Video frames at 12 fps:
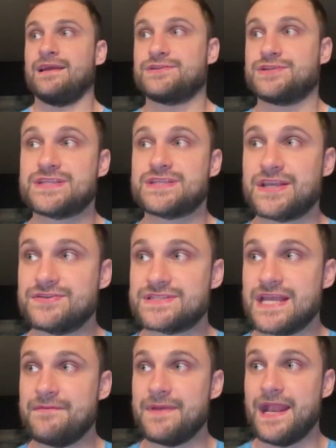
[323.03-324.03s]
just like you
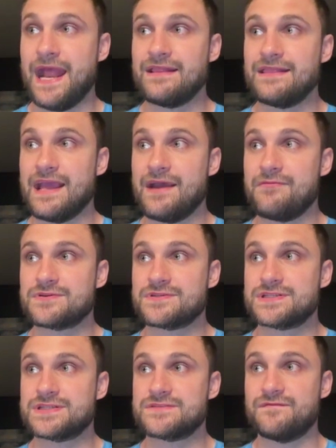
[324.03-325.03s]
said, man, Anthony
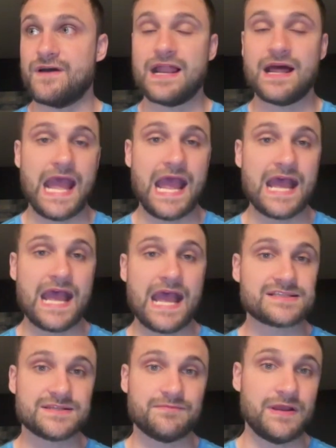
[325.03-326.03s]
Edwards just flat out
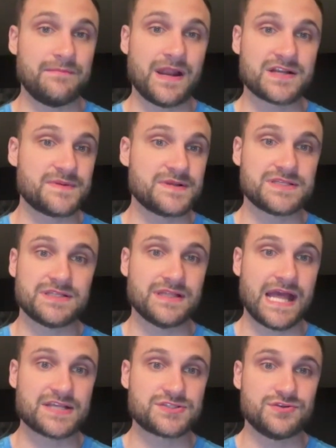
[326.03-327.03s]
has to play better, especially the
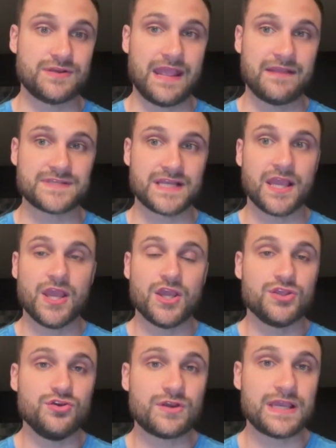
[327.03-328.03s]
last two games. Like
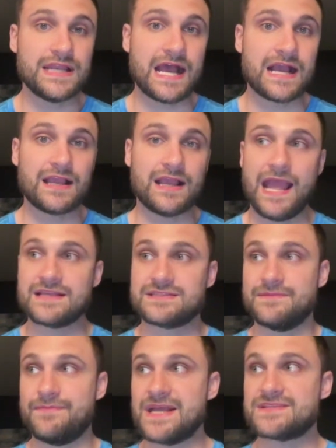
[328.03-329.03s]
you cannot, as
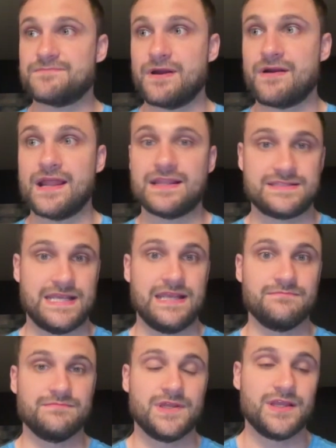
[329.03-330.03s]
the best player on the
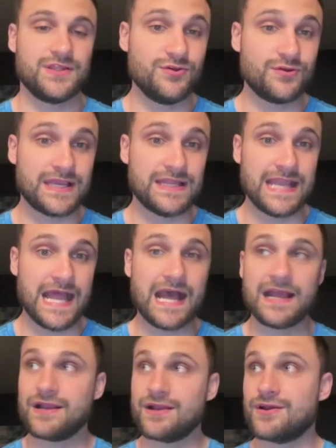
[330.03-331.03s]
team, you
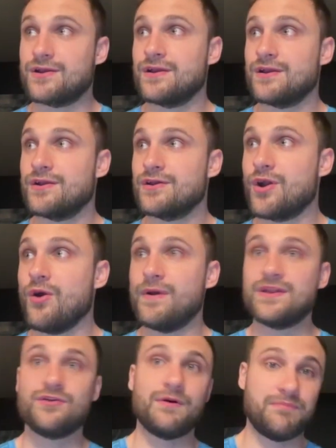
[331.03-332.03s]
cannot go
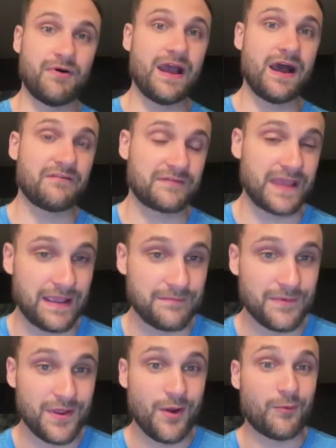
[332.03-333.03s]
into a playoff
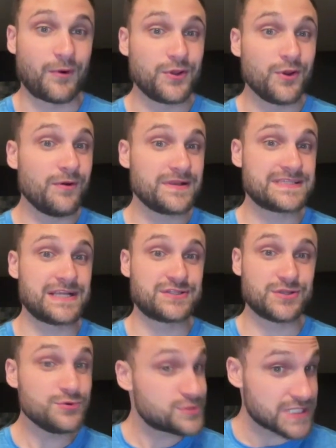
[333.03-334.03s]
game where you only take
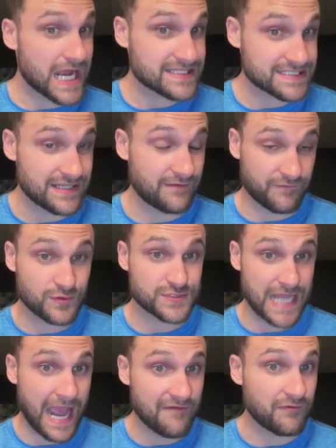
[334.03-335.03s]
two shots in the
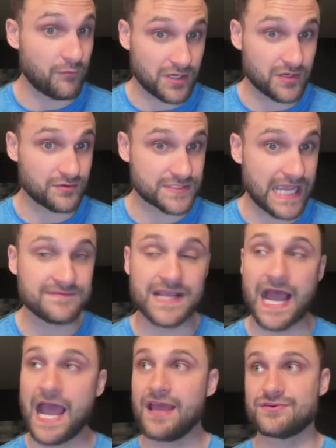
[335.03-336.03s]
first half of one of those games.
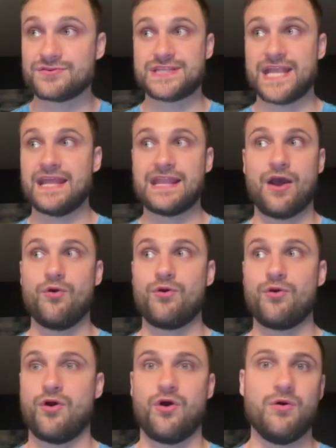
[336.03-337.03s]
I understand that
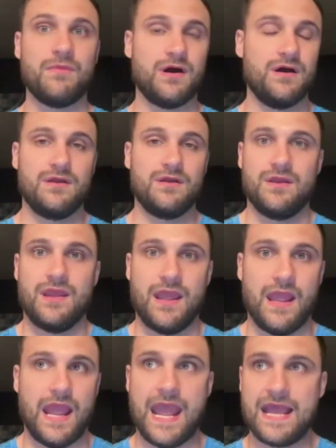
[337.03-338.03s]
Oklahoma
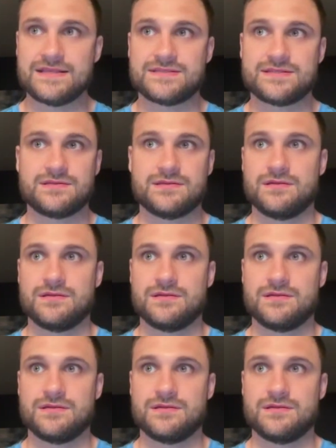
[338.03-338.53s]
has